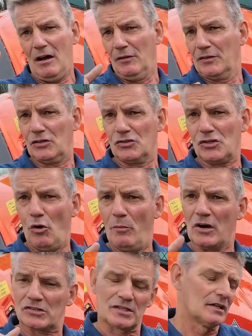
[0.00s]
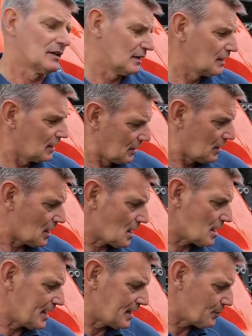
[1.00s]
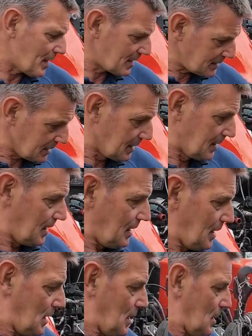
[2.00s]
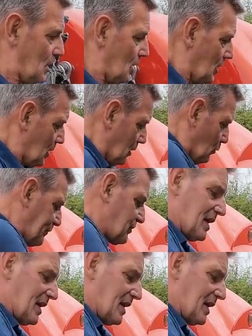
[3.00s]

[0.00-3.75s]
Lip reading: at on the control box in a bit. We've